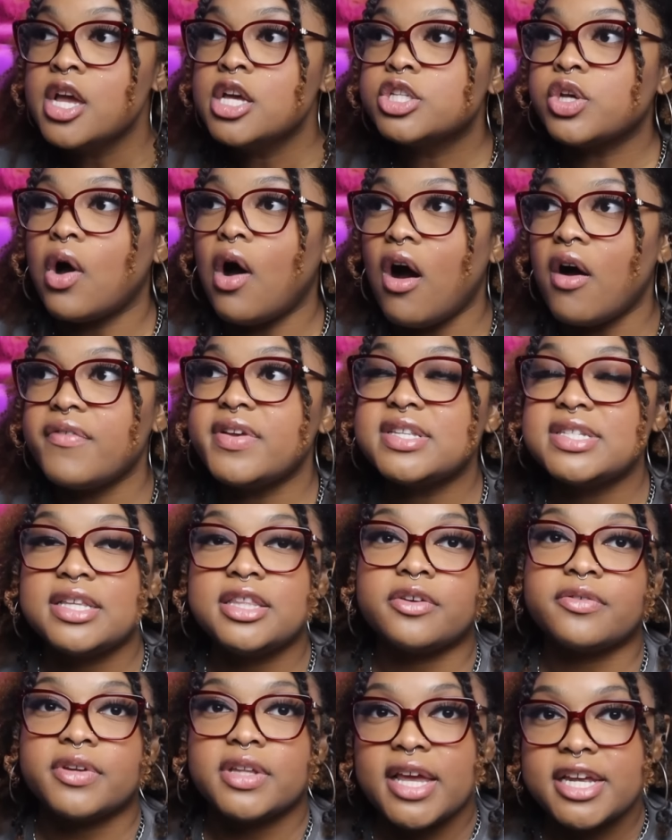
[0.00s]
So obviously
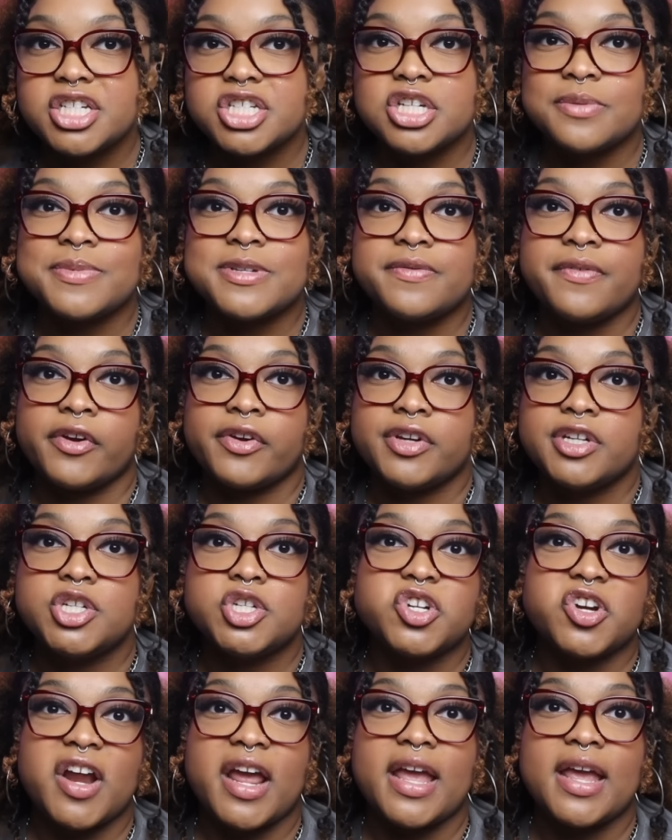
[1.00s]
the relationship is very
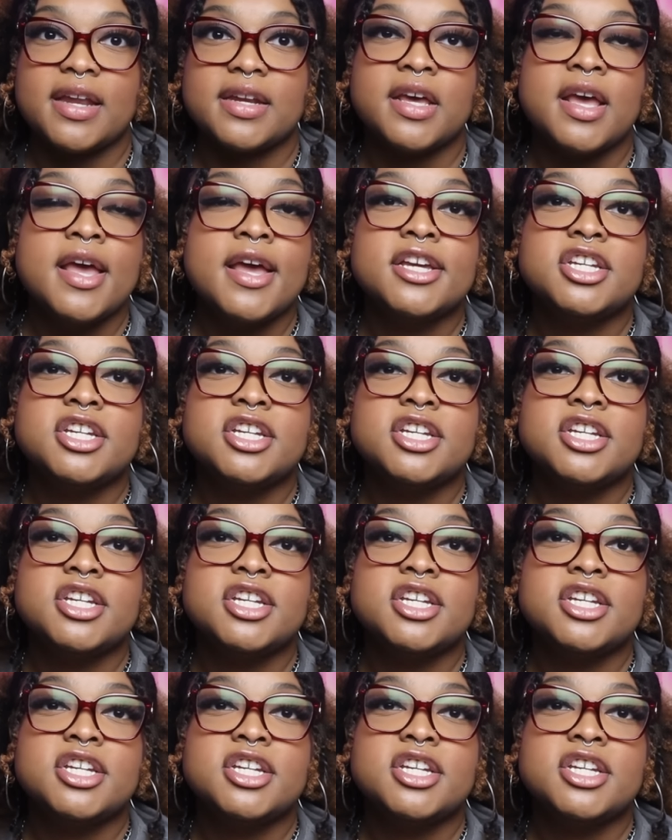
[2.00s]
strained.